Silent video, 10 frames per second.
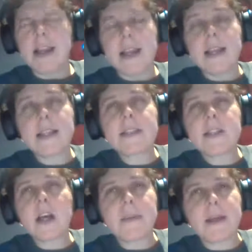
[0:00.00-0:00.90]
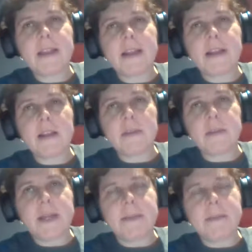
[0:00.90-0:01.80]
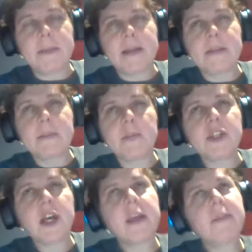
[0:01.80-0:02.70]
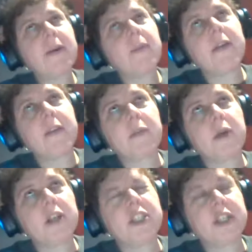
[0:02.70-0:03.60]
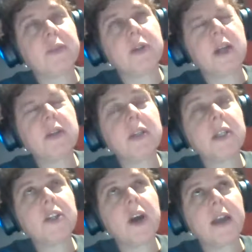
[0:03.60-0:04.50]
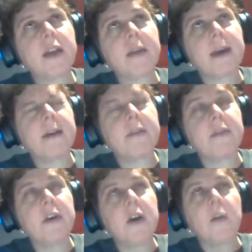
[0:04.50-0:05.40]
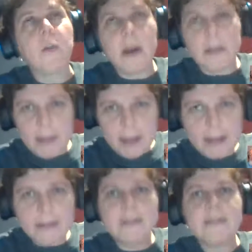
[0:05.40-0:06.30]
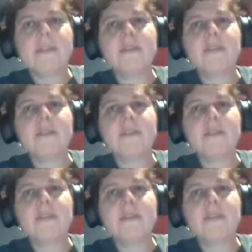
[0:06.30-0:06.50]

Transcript: And let's talk about that a little bit, because when we're talking about why this project, we're not only talking about why this